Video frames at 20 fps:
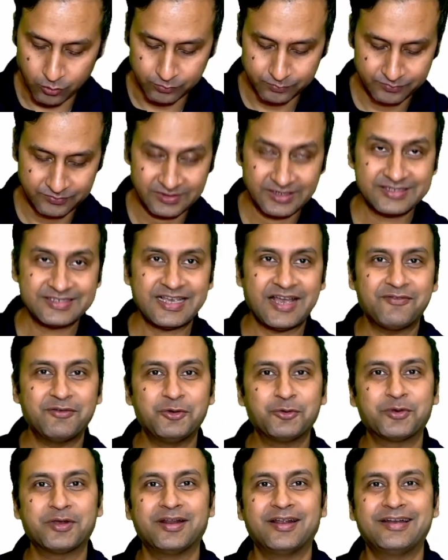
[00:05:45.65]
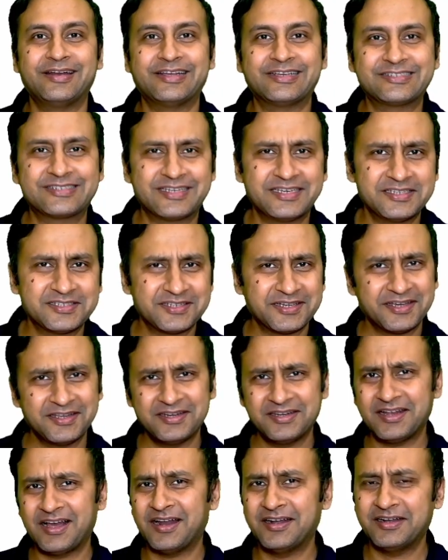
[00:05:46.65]
let's have a look at our next case.
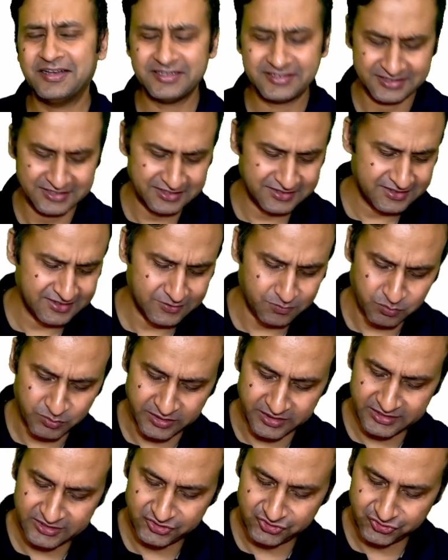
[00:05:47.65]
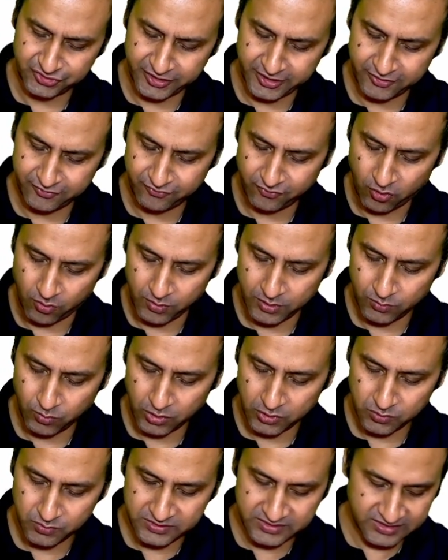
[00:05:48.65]
Again, our next case is pretty straightforward.
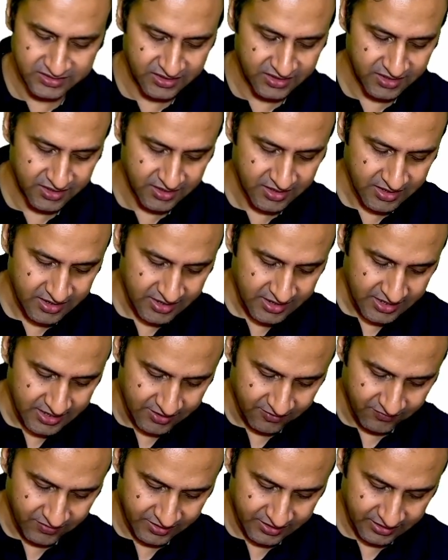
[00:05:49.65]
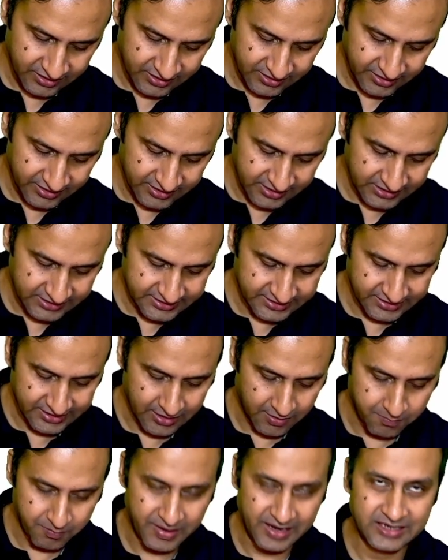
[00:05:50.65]
What do we see here? We can clearly see
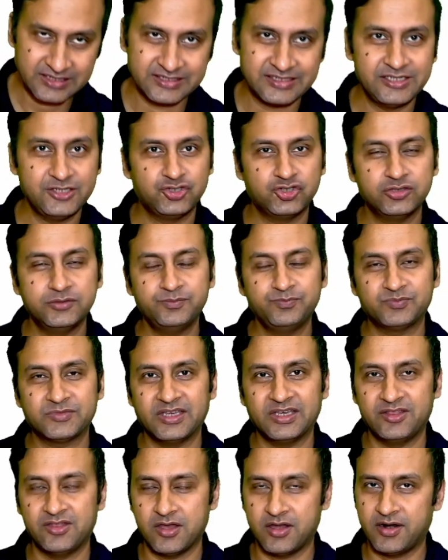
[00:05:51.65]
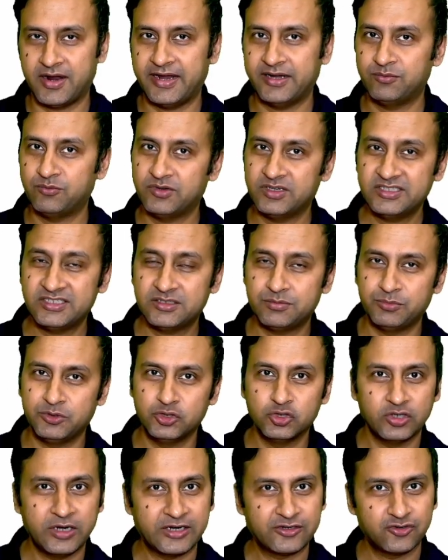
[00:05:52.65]
a mass lesion in the right breast,
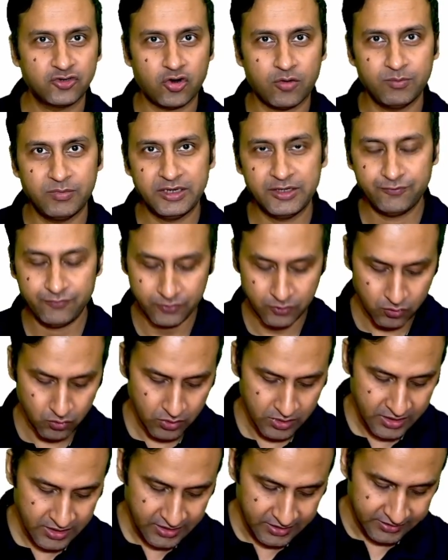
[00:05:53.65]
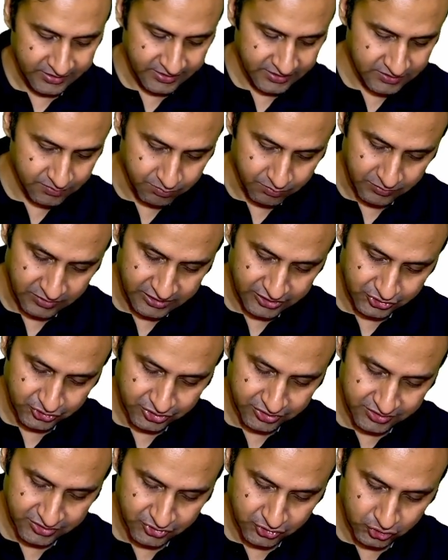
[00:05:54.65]
mediolateral oblique view. This
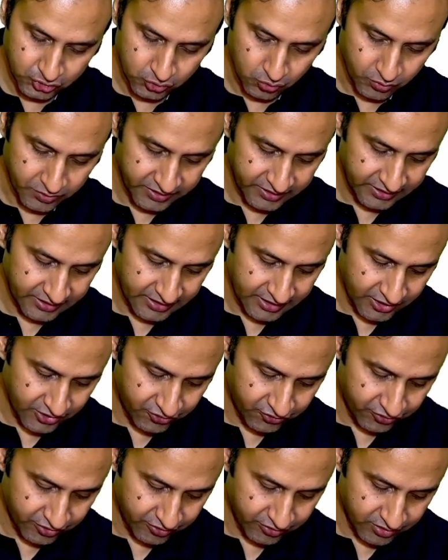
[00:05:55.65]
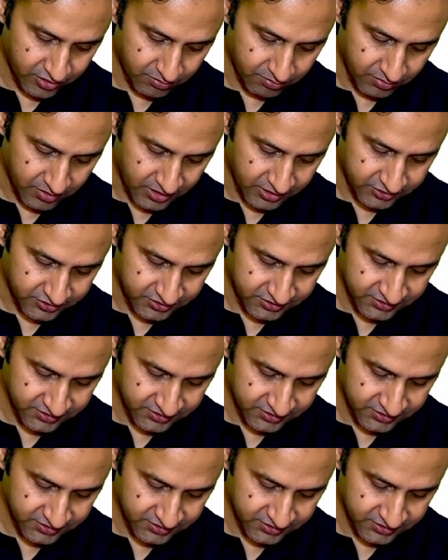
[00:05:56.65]
lesion is showing irregular margins,